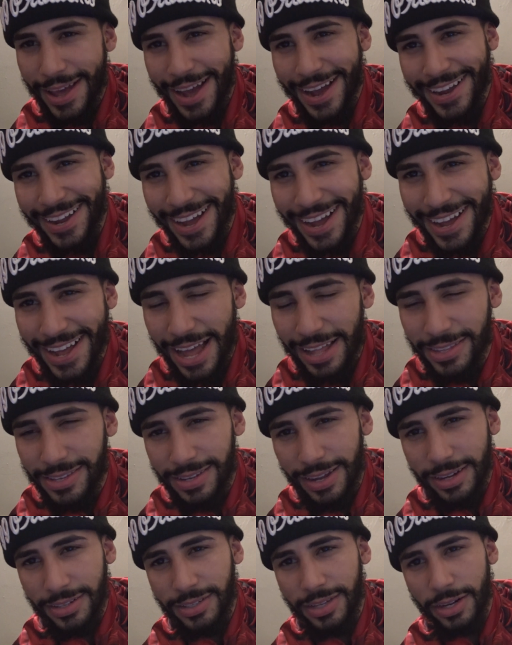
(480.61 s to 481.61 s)
I got, I
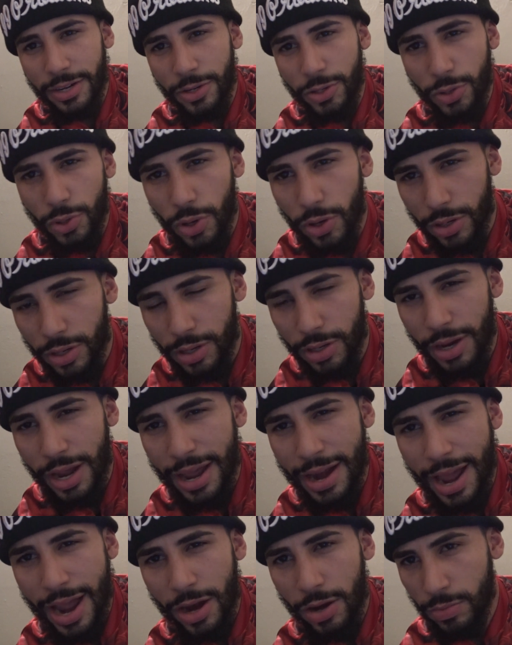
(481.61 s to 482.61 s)
decided to get a New Yorker,
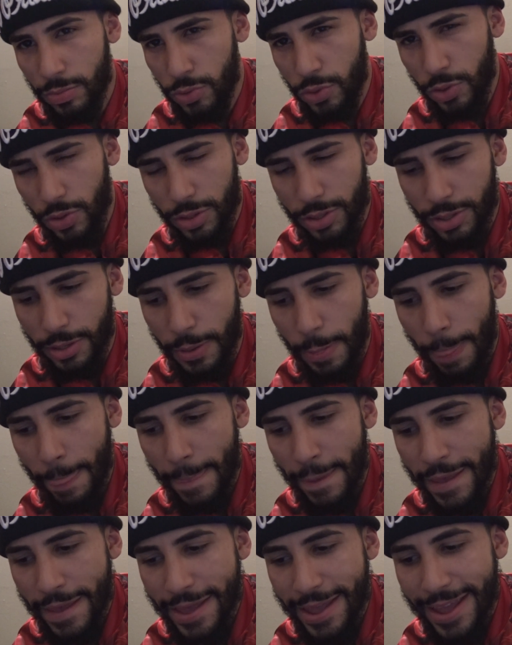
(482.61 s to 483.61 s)
an Arab New Yorker,
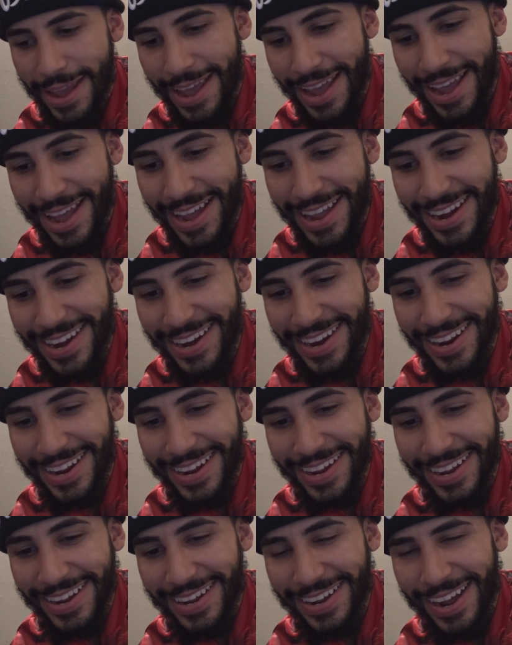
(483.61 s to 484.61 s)
and
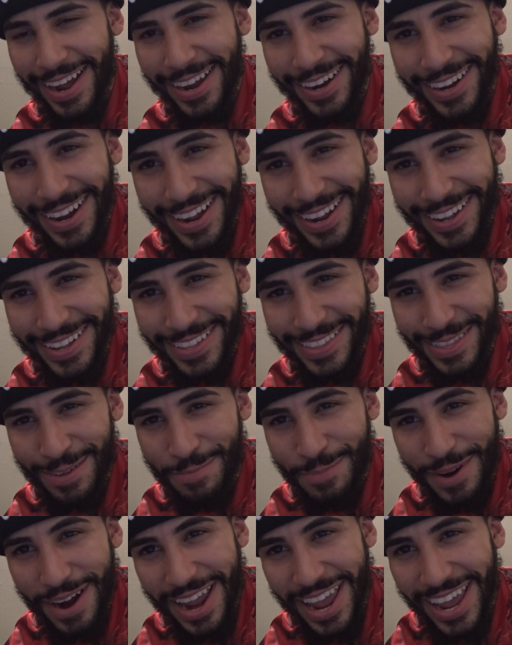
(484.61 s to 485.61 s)
I got the
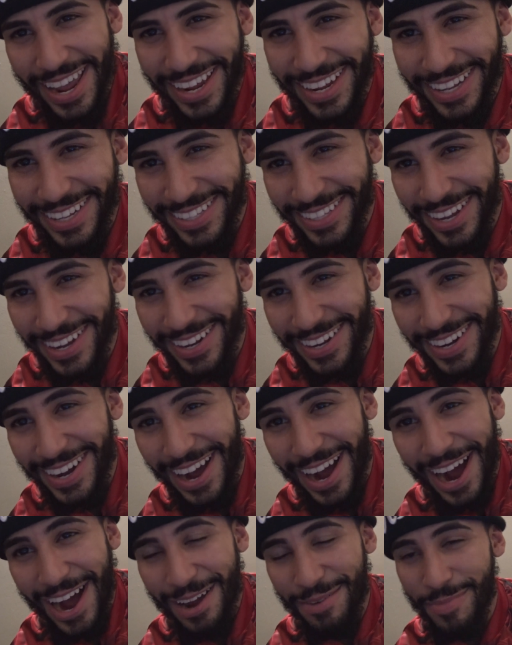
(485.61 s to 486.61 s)
prank done
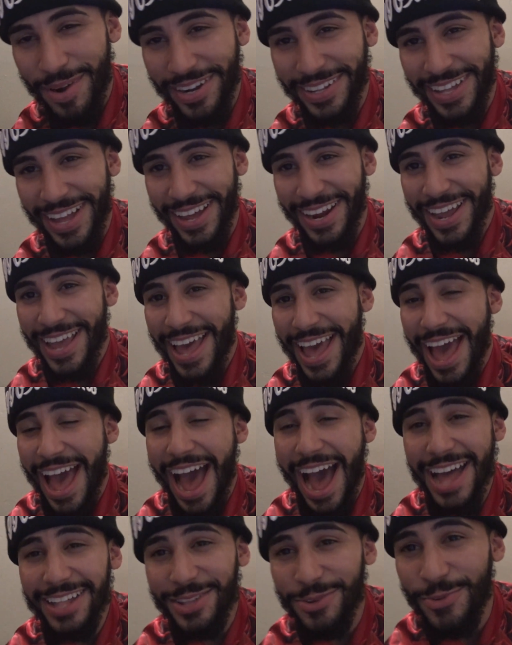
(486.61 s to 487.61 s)
on my dad.
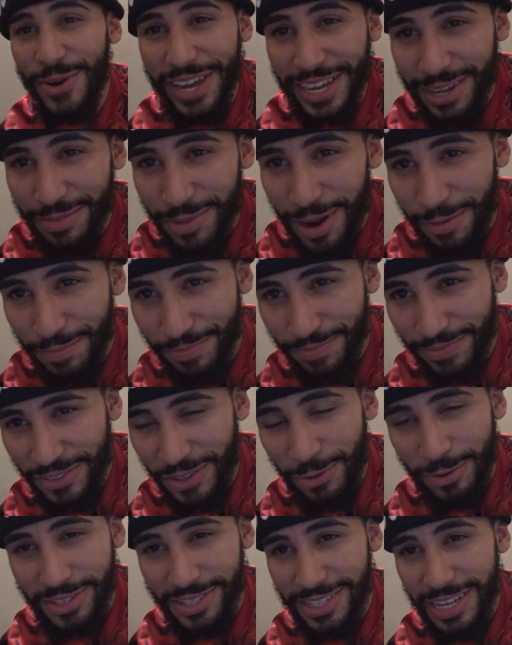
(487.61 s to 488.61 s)
I had to wake him up.
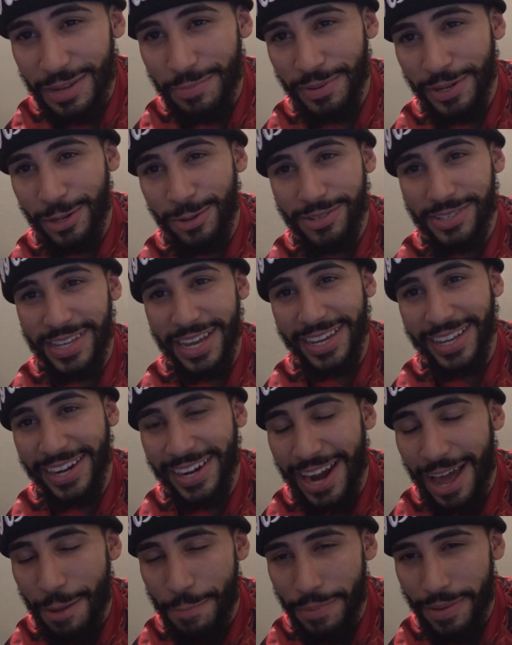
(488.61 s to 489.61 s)
He was sleeping. He was taking
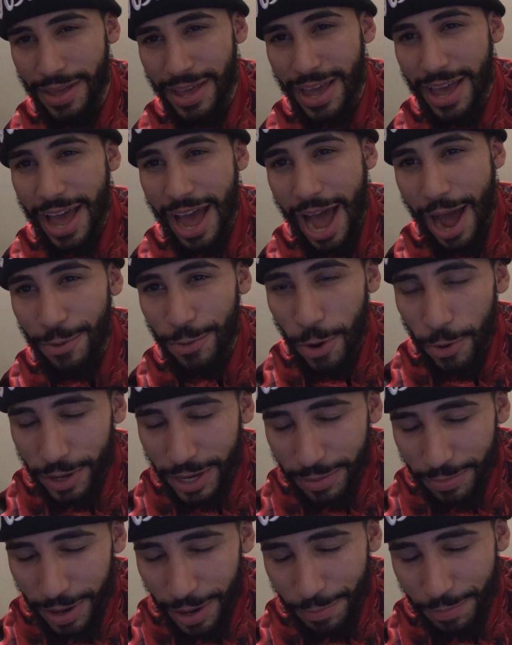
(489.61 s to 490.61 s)
a nap. I
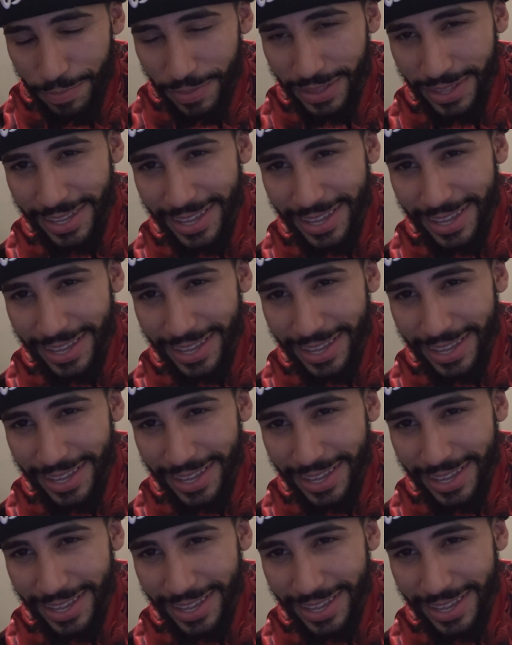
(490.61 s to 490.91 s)
woke him up.